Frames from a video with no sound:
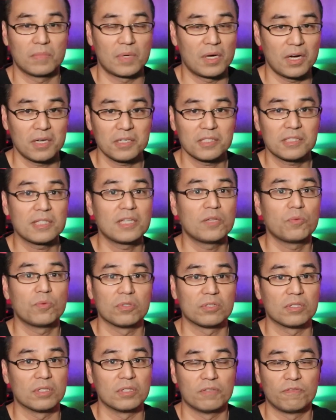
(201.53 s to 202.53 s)
honestly, it
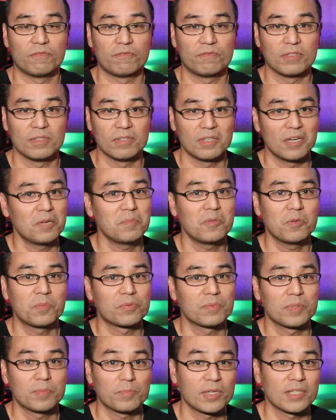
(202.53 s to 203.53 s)
was a phenomenal
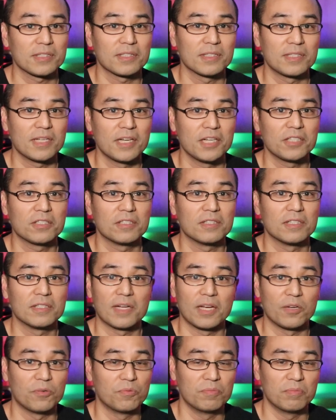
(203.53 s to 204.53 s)
presentation
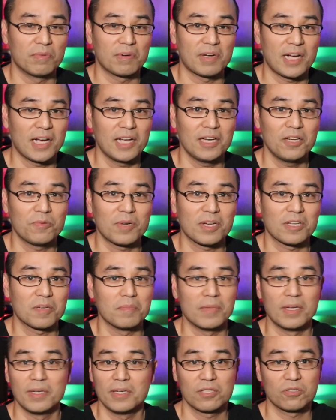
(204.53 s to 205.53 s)
and I highly
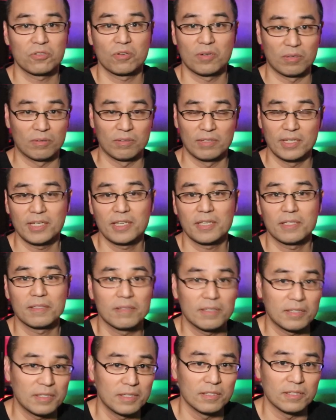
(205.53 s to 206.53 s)
recommend it, so I'll link it
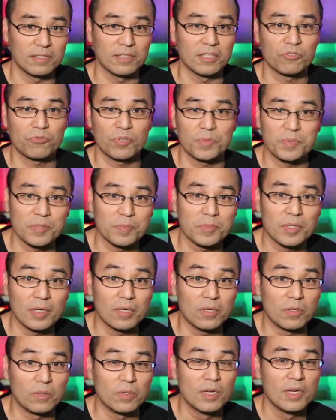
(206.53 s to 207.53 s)
in the description
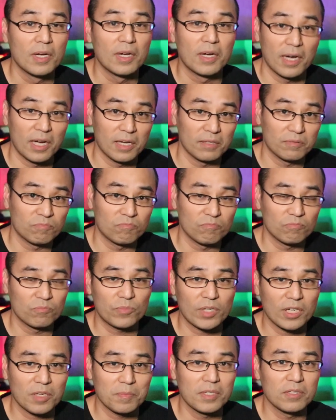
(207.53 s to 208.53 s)
below. I
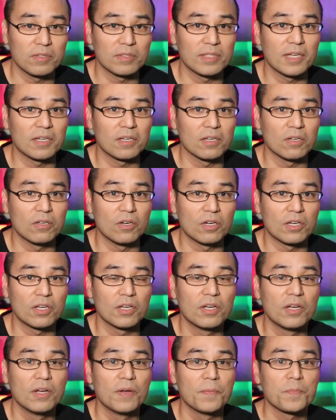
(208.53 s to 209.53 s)
recommend you take a look.
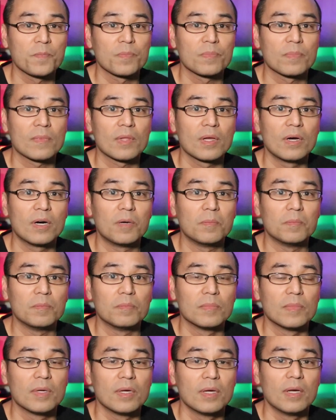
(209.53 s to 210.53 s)

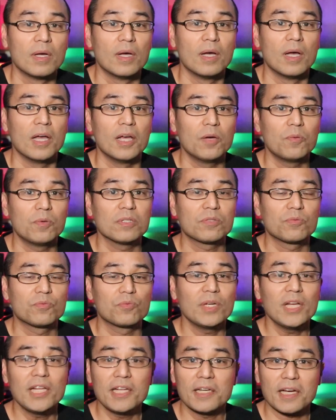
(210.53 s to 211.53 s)
It was
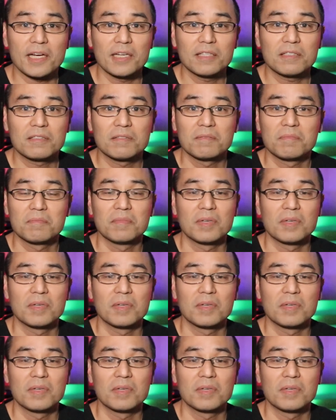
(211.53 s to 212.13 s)
really nice.